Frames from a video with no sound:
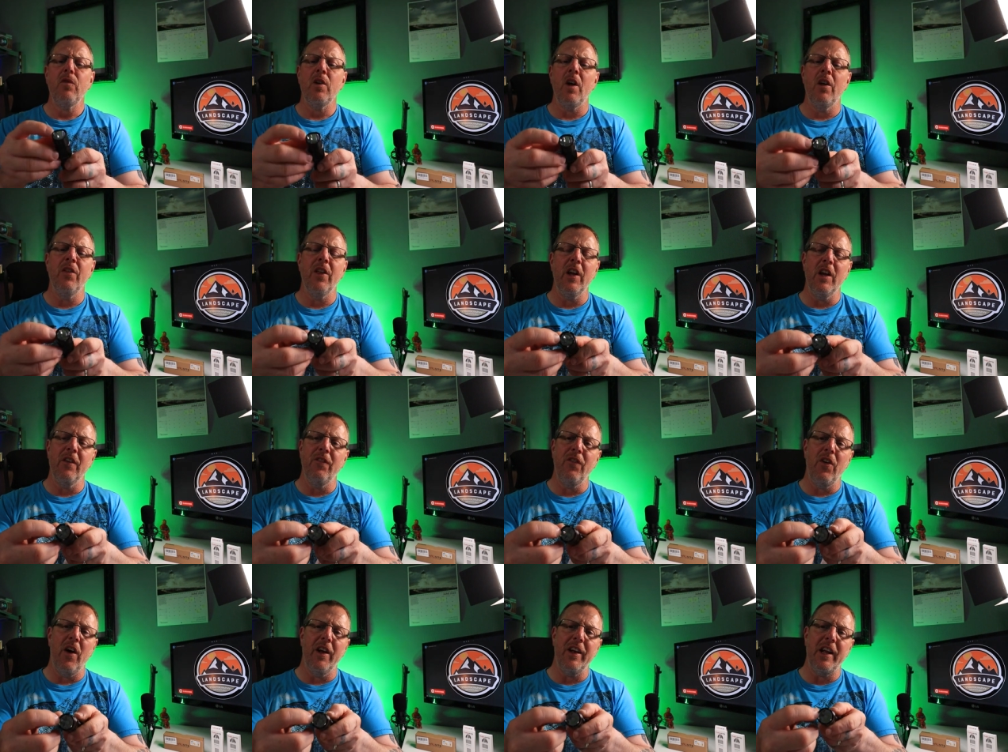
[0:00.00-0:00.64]
I think
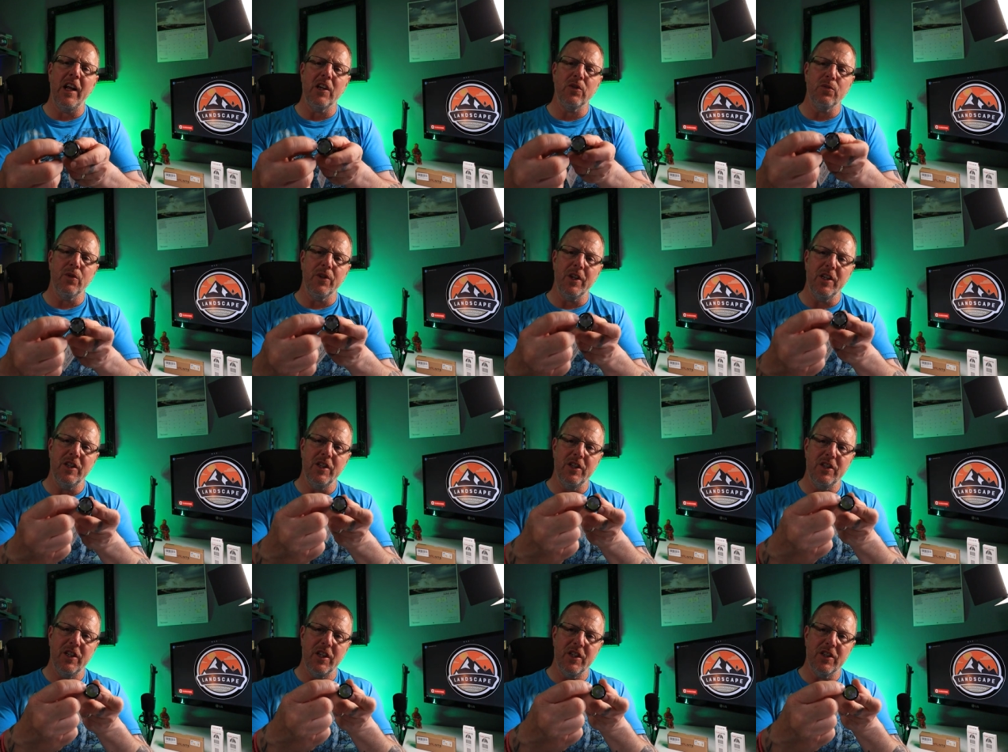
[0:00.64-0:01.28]
you'll find that's what
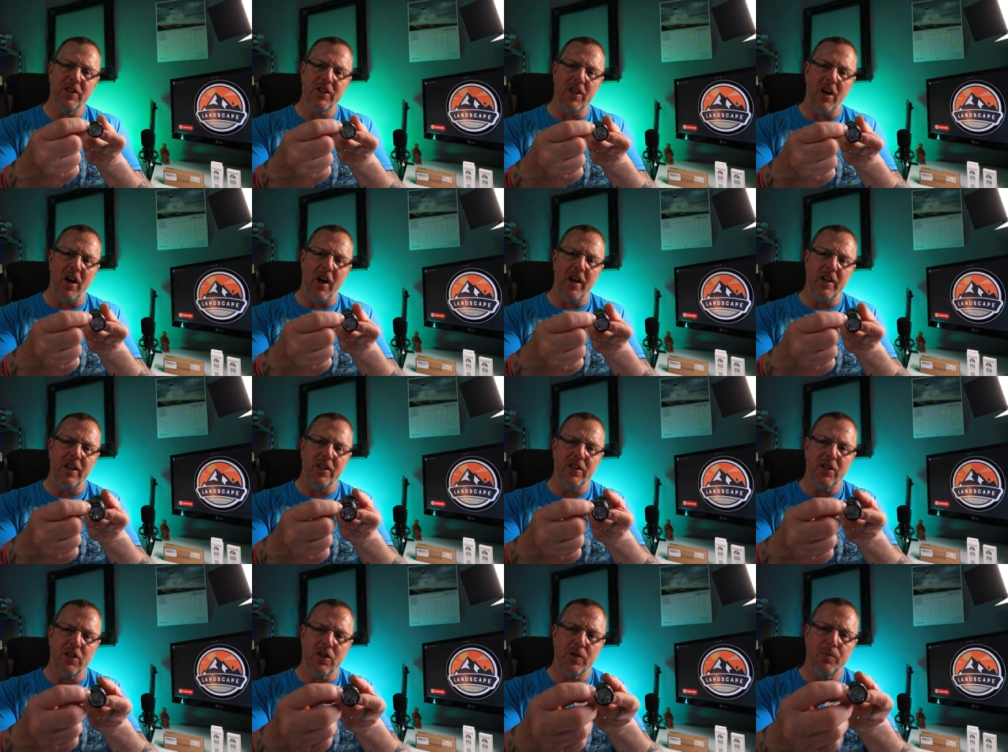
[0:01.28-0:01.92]
this is
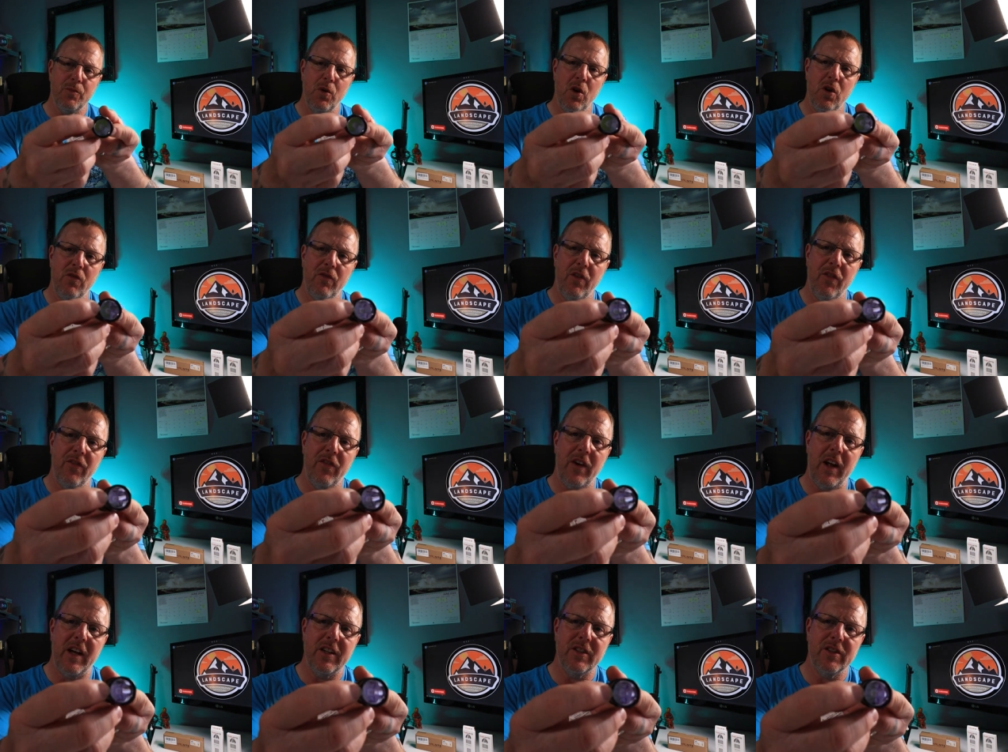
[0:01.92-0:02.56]
inside. It's a smooth
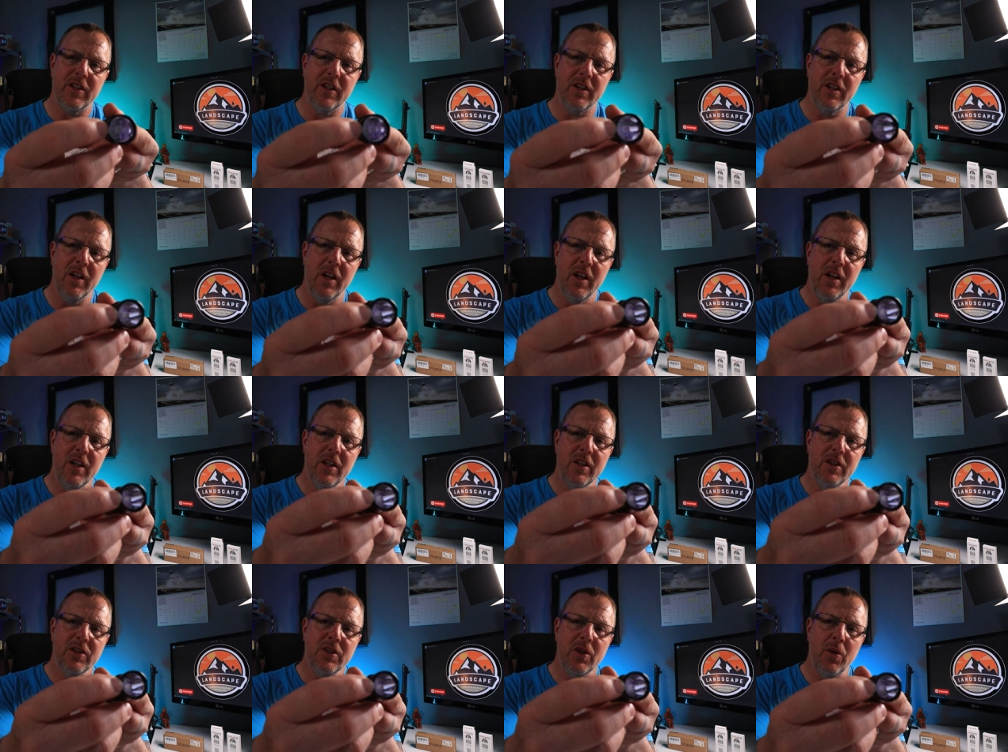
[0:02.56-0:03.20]
reflector,
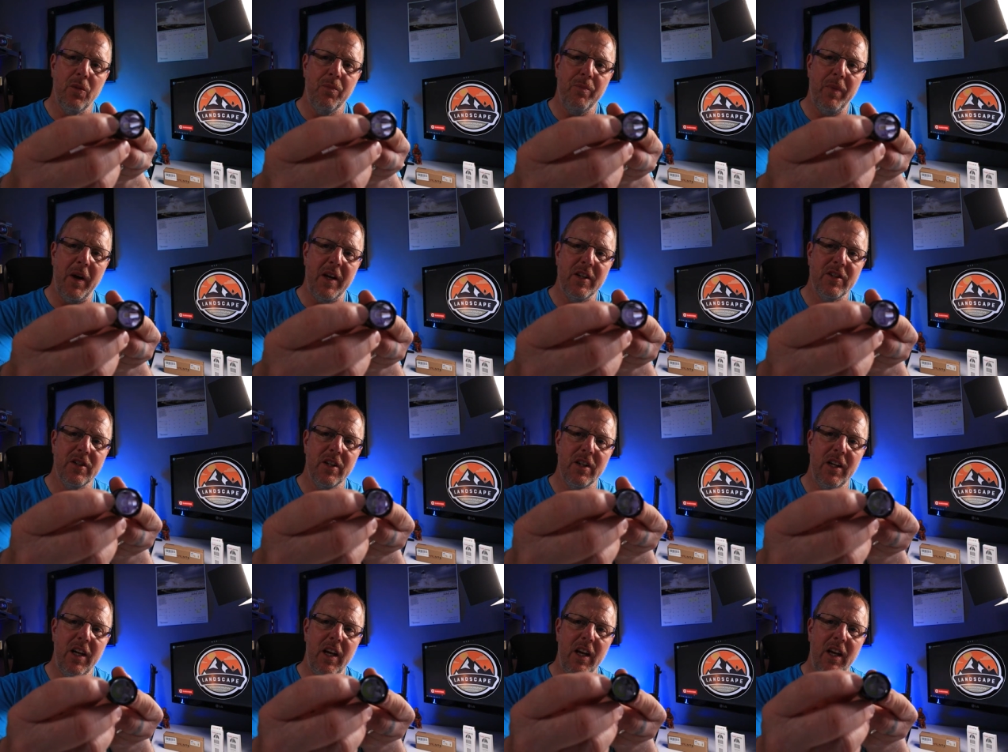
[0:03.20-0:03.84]
so
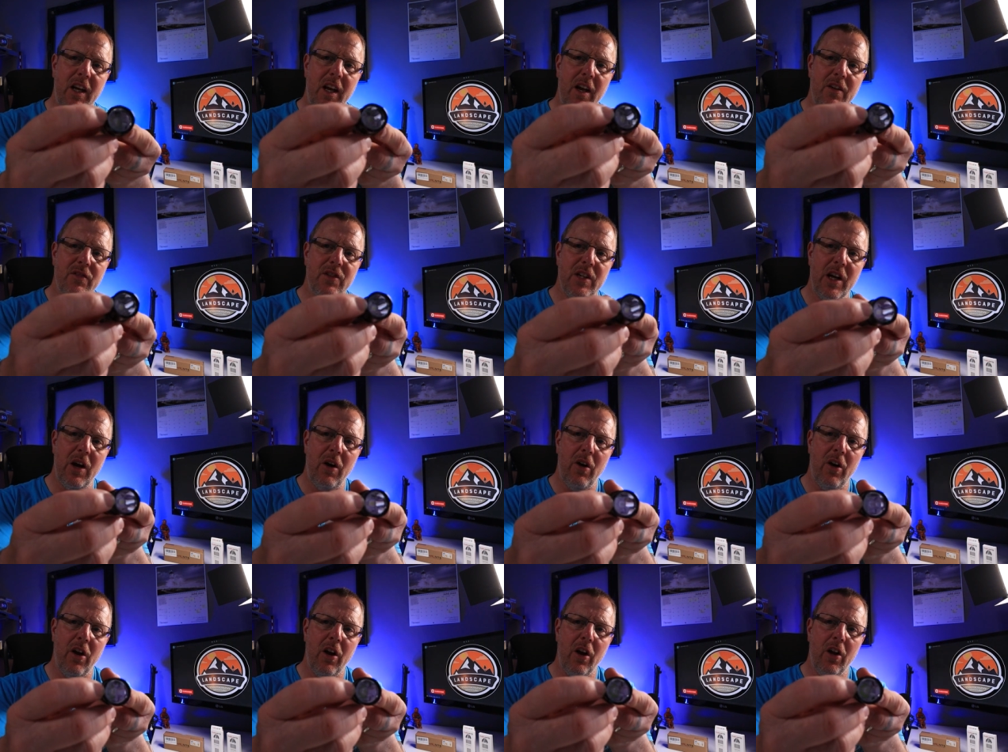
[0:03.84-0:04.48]
basically it gives
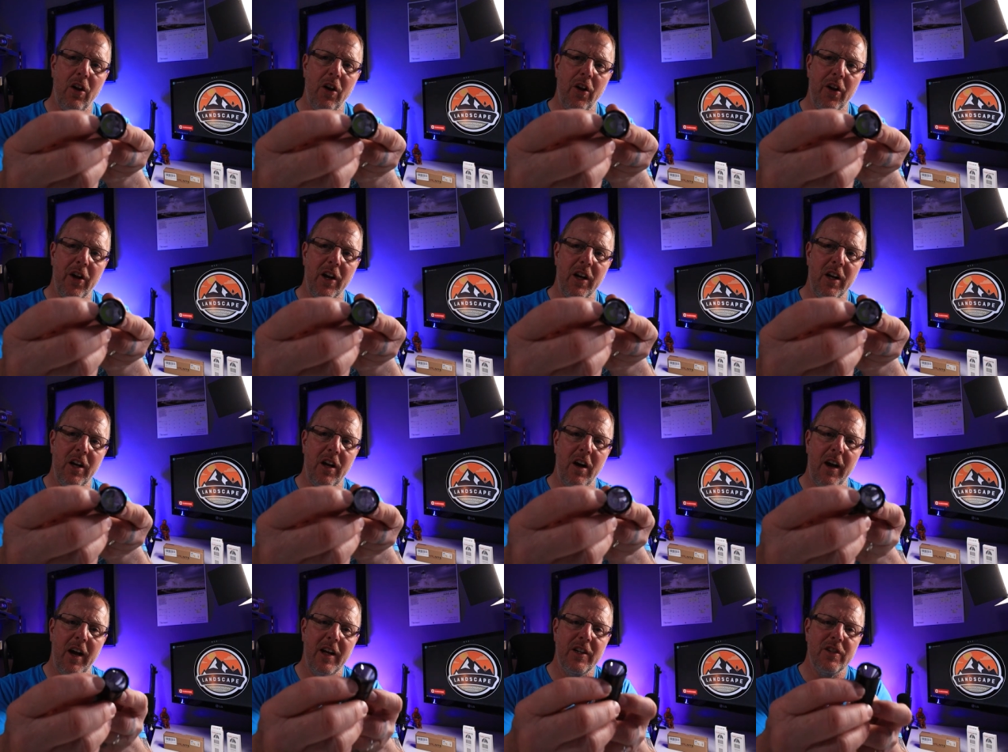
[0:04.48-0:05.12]
out a lot of
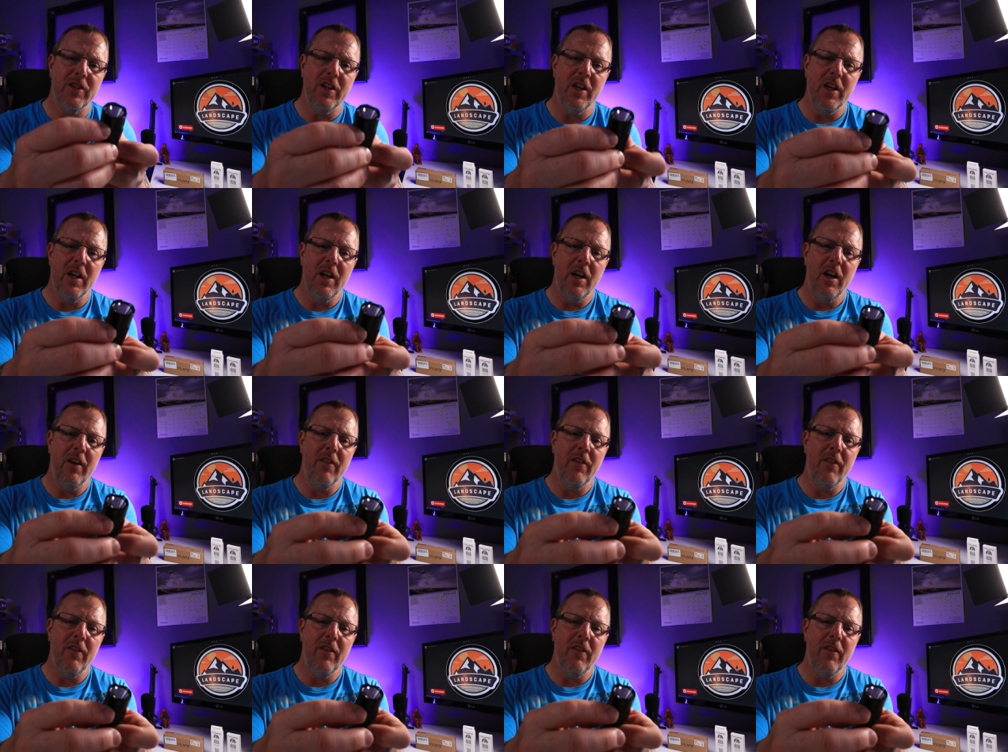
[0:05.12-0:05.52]
light.